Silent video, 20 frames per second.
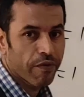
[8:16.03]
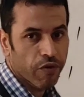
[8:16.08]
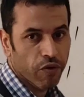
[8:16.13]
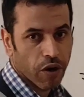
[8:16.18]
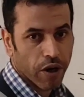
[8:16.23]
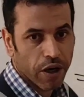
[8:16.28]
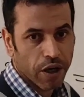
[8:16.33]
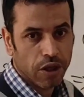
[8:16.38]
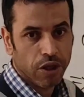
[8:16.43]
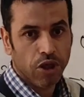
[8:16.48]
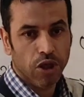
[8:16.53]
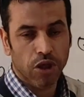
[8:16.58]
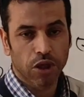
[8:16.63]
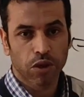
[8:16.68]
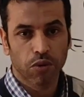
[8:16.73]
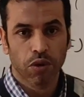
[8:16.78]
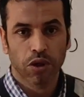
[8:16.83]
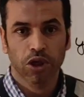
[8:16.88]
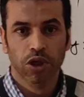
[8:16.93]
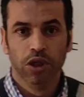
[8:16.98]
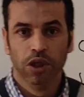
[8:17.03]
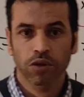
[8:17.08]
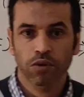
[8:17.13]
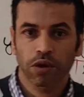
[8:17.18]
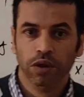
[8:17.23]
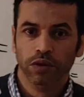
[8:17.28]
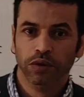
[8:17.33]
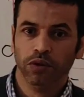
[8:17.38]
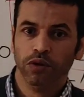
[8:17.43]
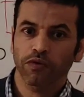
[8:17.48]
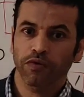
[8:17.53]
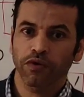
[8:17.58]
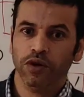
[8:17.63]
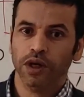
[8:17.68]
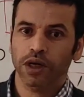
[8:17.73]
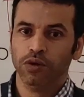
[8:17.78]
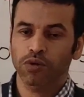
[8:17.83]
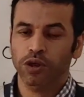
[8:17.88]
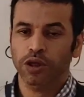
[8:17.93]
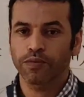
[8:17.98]
If you are interested in watching this one, don't
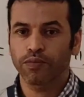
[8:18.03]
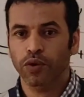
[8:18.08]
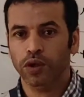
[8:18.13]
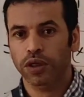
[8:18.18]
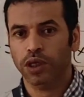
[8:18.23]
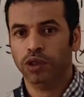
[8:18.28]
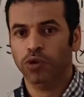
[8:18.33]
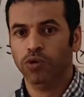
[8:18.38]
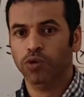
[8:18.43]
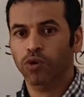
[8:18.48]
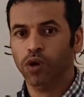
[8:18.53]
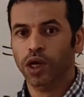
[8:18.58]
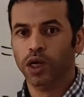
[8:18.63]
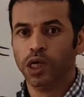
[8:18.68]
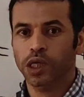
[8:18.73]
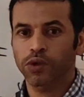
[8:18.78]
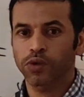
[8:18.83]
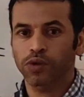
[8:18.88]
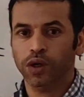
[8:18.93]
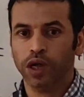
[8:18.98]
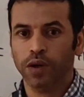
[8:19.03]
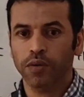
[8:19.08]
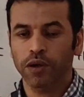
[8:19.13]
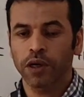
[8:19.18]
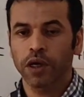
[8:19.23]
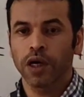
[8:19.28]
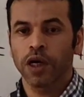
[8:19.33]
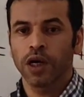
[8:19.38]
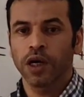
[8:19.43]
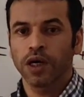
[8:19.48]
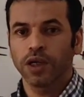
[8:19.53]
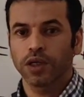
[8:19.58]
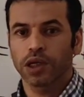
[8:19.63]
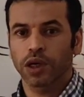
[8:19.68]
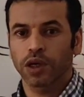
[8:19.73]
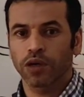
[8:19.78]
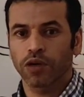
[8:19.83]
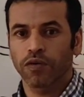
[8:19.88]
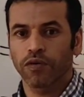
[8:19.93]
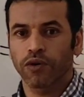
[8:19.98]
forget to support us with your like and subscribe.
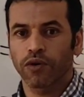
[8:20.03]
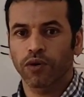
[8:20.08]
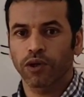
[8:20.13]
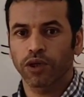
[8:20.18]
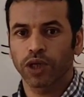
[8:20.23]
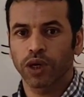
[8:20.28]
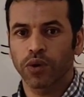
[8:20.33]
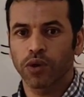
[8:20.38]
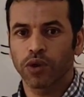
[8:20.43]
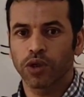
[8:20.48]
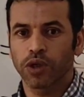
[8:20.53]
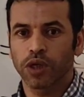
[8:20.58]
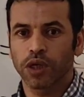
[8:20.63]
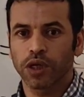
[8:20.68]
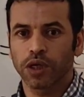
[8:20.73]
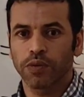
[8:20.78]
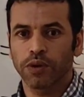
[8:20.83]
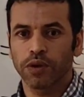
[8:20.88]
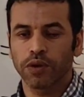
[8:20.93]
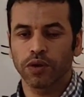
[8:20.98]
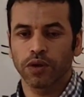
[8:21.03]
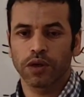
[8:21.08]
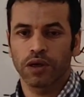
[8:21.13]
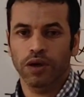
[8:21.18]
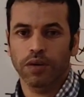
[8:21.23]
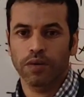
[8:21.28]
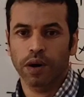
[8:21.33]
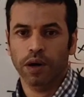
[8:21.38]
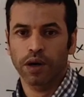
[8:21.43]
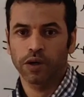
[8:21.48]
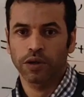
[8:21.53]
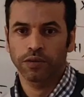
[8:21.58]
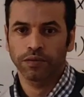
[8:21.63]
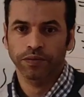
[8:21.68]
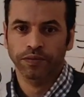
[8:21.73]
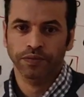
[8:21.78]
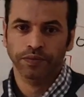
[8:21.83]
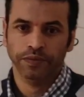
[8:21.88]
Thank you for watching. I will see you next video. Bye.